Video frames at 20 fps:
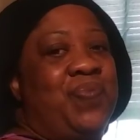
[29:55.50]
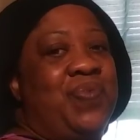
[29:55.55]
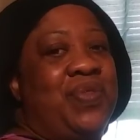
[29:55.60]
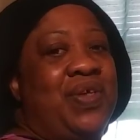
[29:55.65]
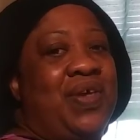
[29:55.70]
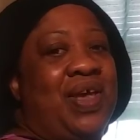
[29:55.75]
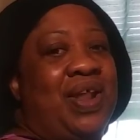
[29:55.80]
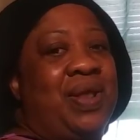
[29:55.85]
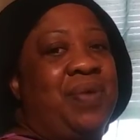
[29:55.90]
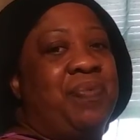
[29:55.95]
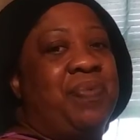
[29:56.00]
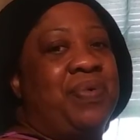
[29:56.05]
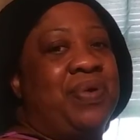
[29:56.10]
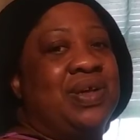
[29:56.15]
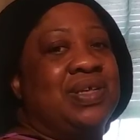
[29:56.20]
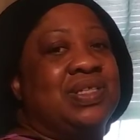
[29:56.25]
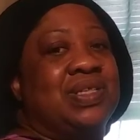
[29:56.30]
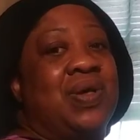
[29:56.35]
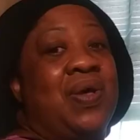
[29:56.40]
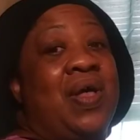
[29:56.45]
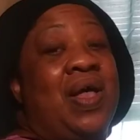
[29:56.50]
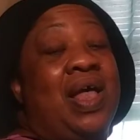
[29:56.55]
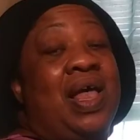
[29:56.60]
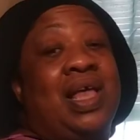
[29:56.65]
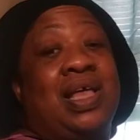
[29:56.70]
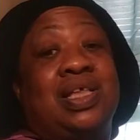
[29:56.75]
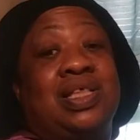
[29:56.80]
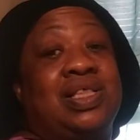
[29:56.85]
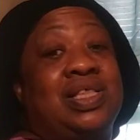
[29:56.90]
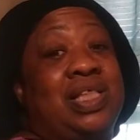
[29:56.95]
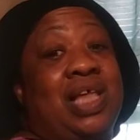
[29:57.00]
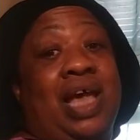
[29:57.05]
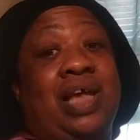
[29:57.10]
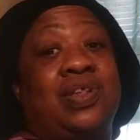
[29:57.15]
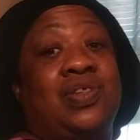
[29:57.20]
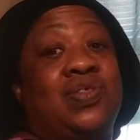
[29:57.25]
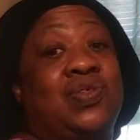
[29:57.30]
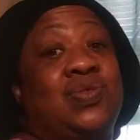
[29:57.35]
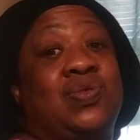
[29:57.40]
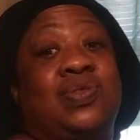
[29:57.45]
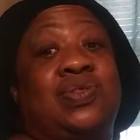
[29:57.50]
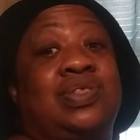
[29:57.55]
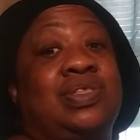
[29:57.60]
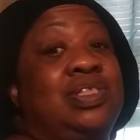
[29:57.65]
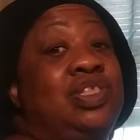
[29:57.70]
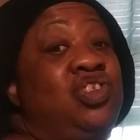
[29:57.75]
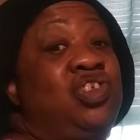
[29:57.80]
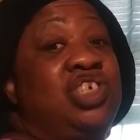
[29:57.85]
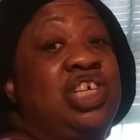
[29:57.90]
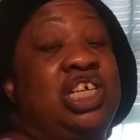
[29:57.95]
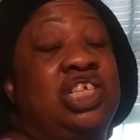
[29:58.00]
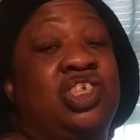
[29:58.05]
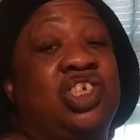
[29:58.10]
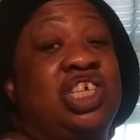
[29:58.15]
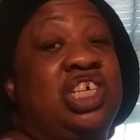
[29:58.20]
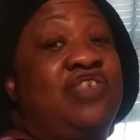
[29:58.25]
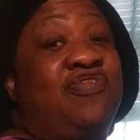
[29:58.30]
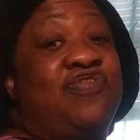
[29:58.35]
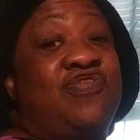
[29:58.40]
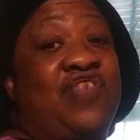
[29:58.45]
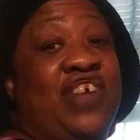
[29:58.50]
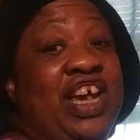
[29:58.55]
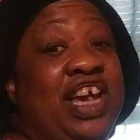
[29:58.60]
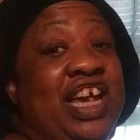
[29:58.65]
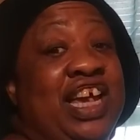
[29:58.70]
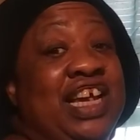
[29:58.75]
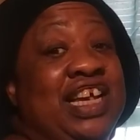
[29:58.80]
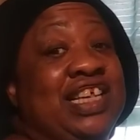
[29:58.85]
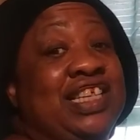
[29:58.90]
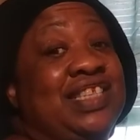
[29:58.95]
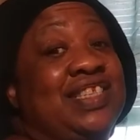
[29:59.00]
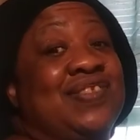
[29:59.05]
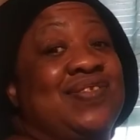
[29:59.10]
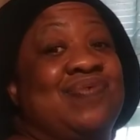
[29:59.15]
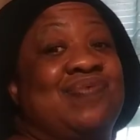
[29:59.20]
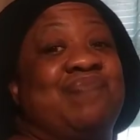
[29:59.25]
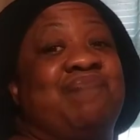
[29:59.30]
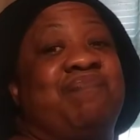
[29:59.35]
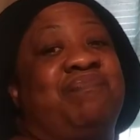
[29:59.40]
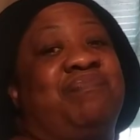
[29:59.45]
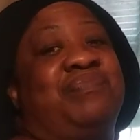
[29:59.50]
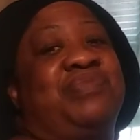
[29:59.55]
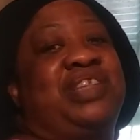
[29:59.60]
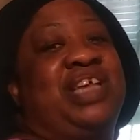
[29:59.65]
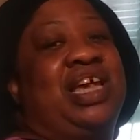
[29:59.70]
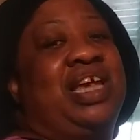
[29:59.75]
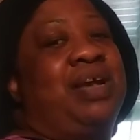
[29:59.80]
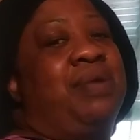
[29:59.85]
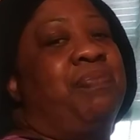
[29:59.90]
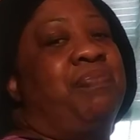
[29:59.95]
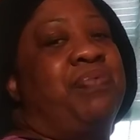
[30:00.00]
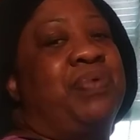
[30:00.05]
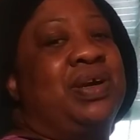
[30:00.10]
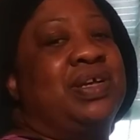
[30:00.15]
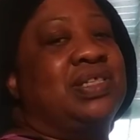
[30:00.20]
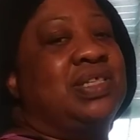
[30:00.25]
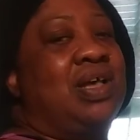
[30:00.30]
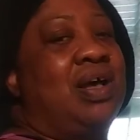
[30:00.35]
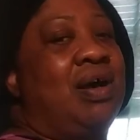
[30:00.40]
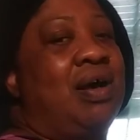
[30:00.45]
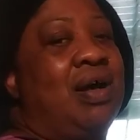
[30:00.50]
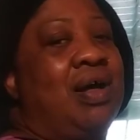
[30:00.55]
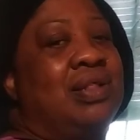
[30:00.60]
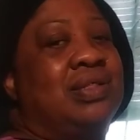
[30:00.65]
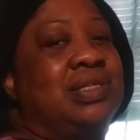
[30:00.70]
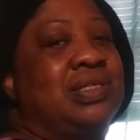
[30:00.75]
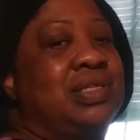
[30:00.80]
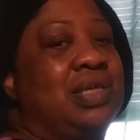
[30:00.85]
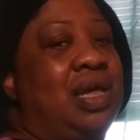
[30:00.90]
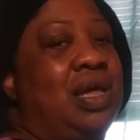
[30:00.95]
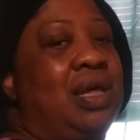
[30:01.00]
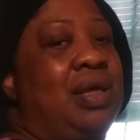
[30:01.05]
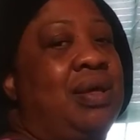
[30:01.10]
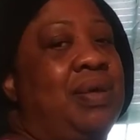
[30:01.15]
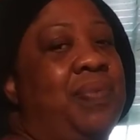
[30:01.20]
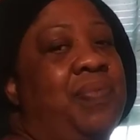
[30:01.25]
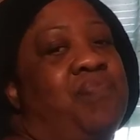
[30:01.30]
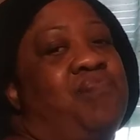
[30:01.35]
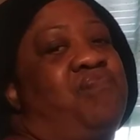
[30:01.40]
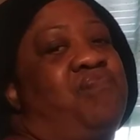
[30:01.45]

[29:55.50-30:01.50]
You can impress. They Gigi's fans, they impress her all the time.